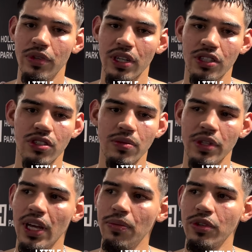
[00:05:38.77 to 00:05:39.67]

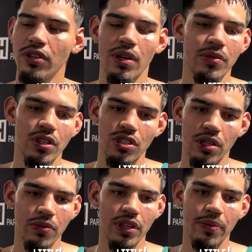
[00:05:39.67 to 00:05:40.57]
extremely happy. You know, I'm in the
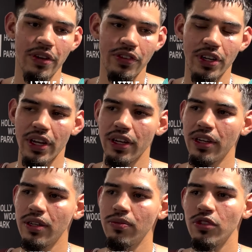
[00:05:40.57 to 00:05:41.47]
gym with him every day.
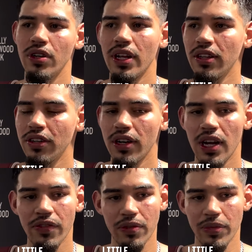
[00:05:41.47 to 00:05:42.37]
You know, I learn a
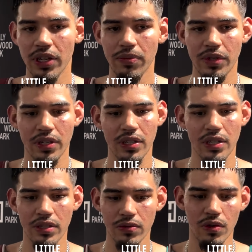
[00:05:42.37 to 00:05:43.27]
lot from him,
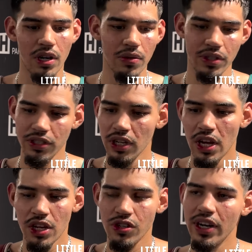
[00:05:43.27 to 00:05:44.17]
and we're always
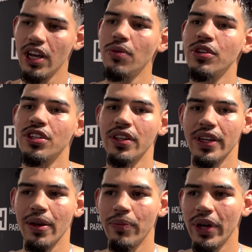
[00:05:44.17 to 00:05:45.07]
trying to help each other
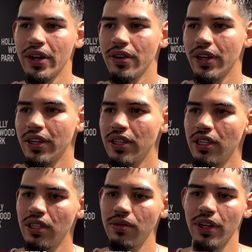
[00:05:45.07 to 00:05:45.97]
get better.
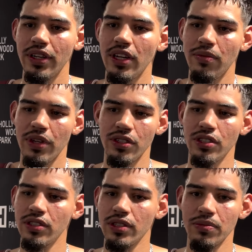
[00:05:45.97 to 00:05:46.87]
And yeah, man,
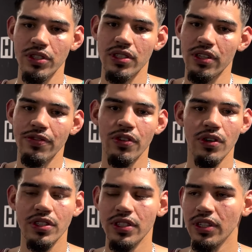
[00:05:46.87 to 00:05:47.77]
just I'm just looking
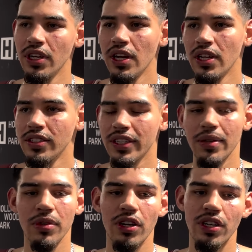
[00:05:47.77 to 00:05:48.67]
forward to keep
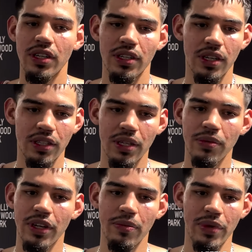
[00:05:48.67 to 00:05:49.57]
learning and keep
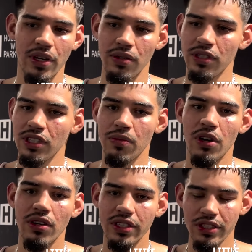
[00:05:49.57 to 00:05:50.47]
getting better, because I'm
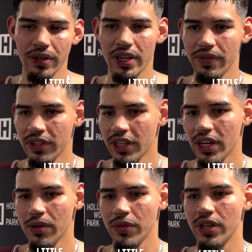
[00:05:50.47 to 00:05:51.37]
always a student of the
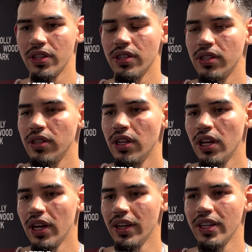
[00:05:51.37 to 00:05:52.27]
game. And
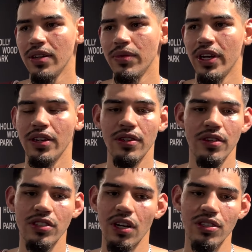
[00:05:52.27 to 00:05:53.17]
yeah, man, I know
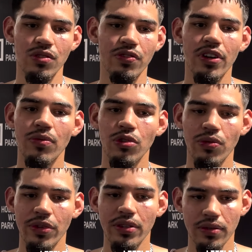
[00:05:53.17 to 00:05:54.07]
there's always room for improvement.